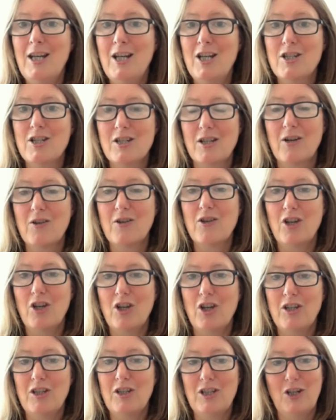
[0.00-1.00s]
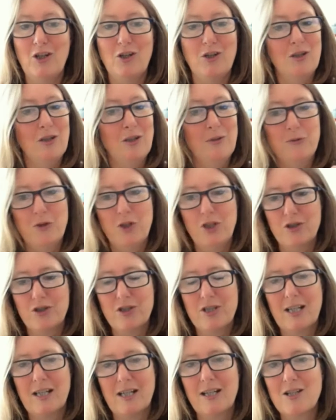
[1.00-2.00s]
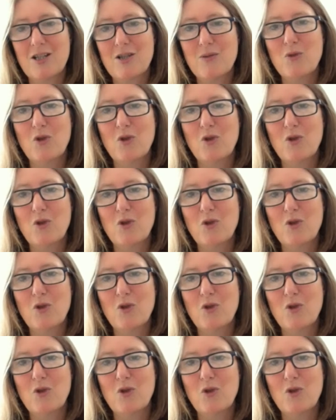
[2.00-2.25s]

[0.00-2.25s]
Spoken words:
so that, you know, you're sticking some